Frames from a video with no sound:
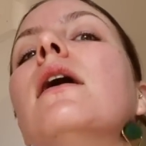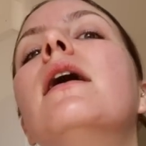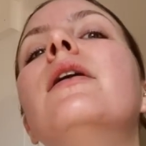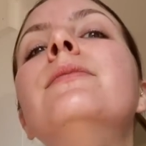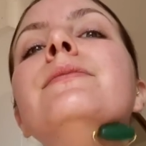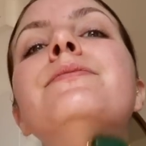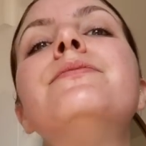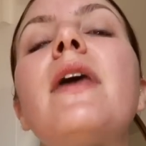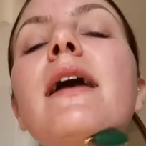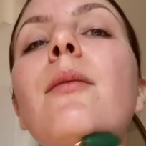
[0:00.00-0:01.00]
I
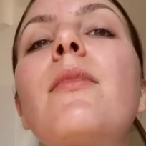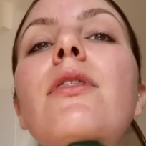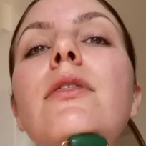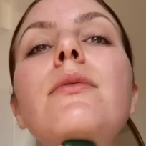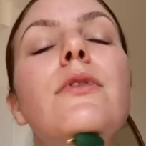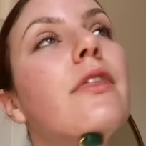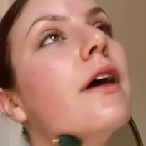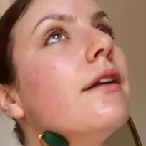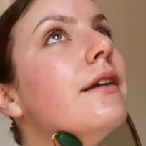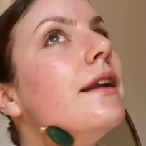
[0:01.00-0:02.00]
am
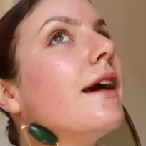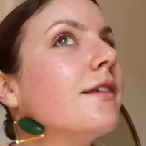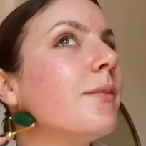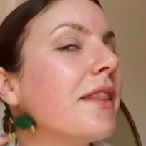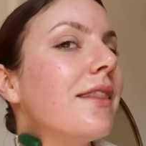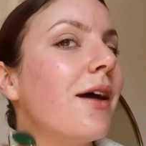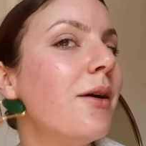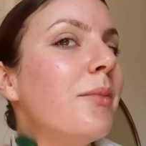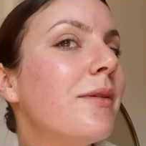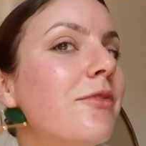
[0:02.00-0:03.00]
30 next month
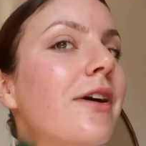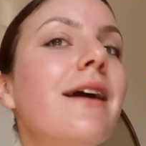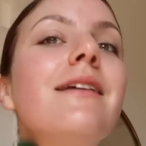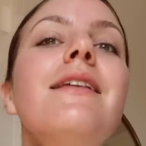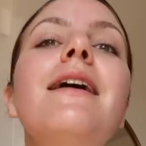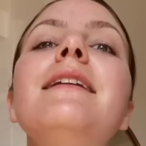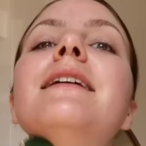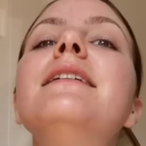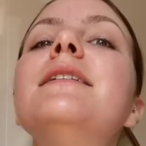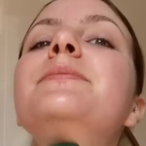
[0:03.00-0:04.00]
though, I'm very
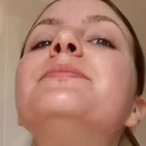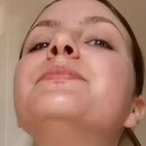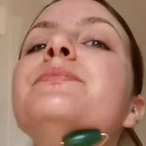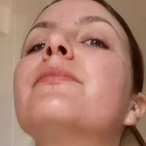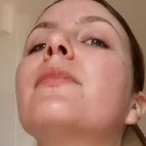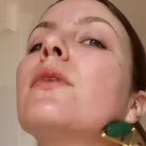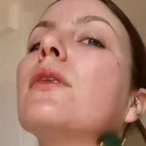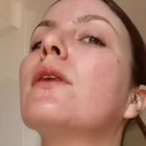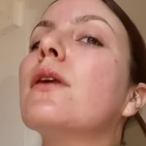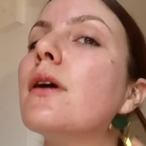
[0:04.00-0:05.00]
excited.
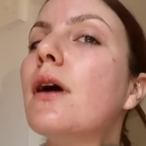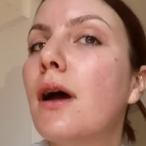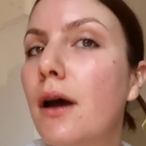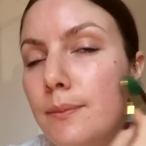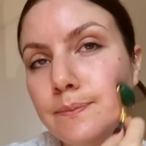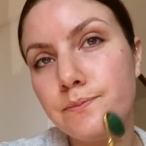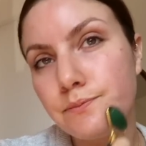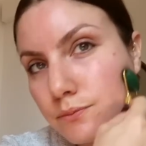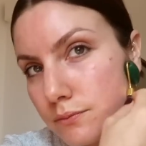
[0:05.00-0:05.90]
Yeah,